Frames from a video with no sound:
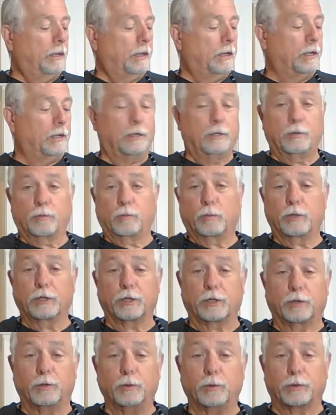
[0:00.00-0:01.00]
And the
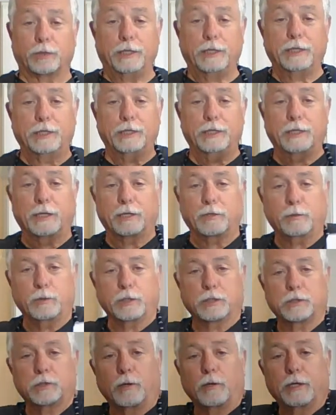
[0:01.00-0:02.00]
really cool thing in that
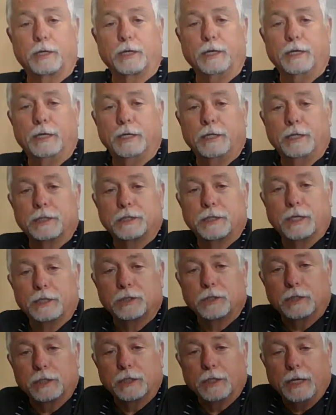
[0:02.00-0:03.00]
quick start guide, it's
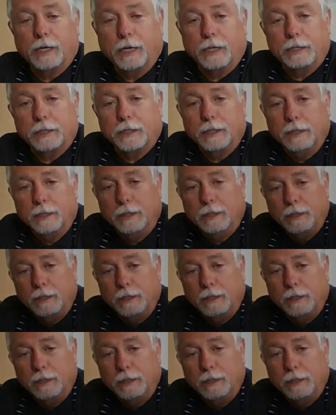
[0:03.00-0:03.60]
actually got,